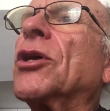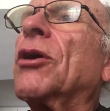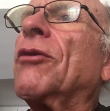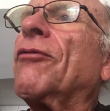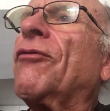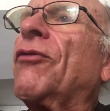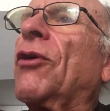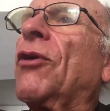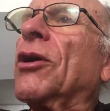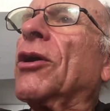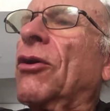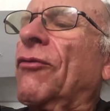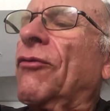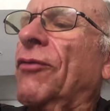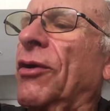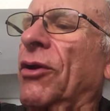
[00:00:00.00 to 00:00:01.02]
fought
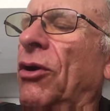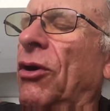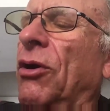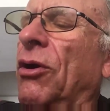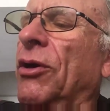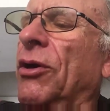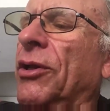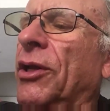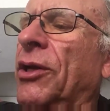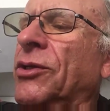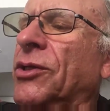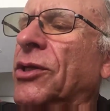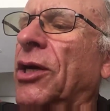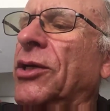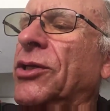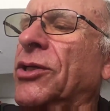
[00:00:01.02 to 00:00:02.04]
very hard against
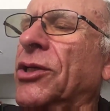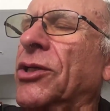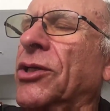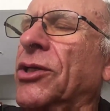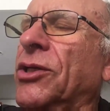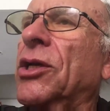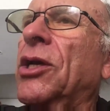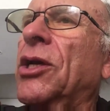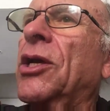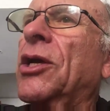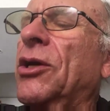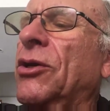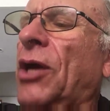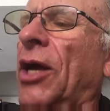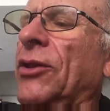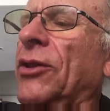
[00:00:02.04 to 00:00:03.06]
ISIS
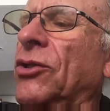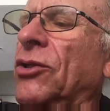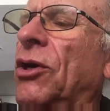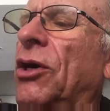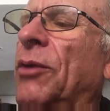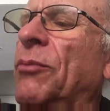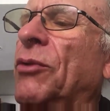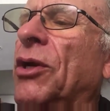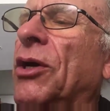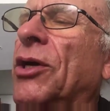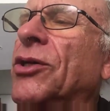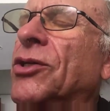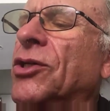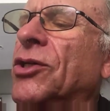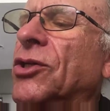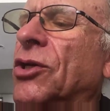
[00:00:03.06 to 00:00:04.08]
at the time when
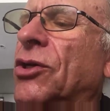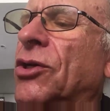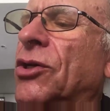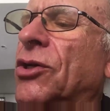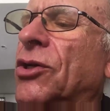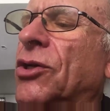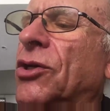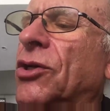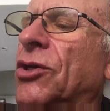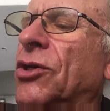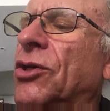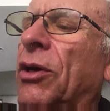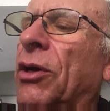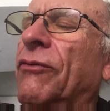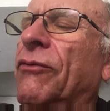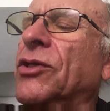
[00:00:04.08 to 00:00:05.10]
ISIS controlled part
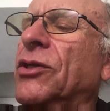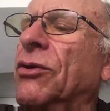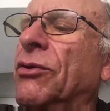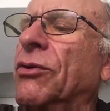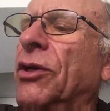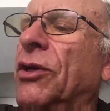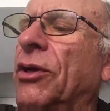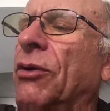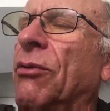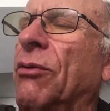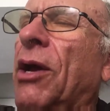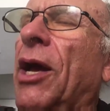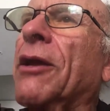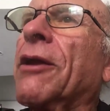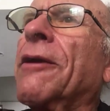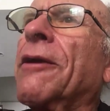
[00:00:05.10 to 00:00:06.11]
of Syria and
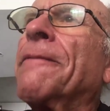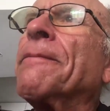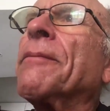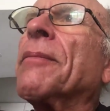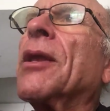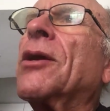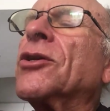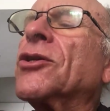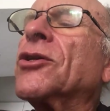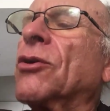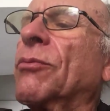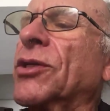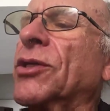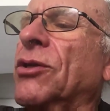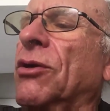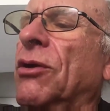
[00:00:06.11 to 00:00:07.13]
Iraq. So
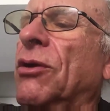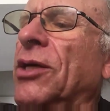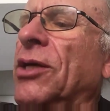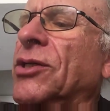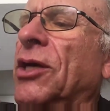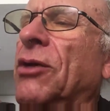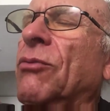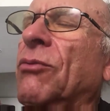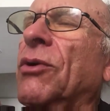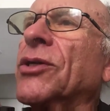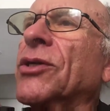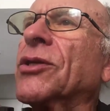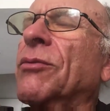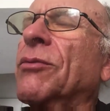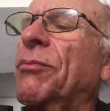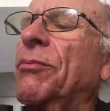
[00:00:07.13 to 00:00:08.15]
Mr. Assad was
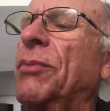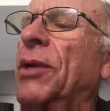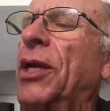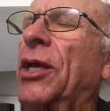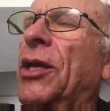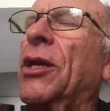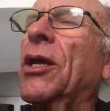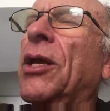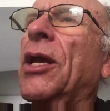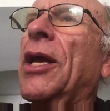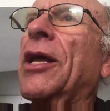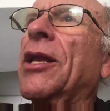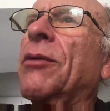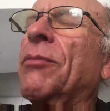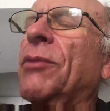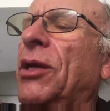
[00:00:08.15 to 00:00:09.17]
the main
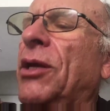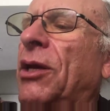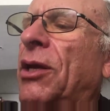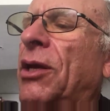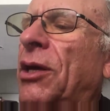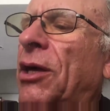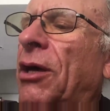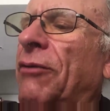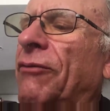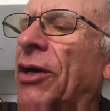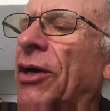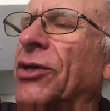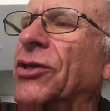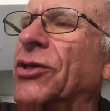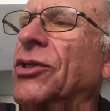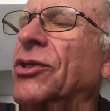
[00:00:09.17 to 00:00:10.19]
enemy of
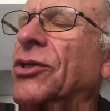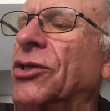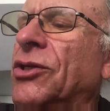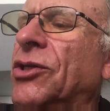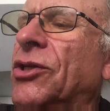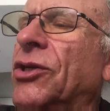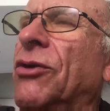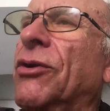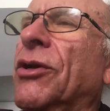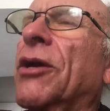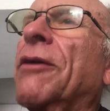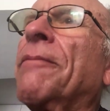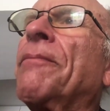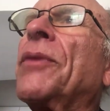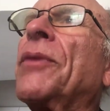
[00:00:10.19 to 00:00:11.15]
ISIS in Syria,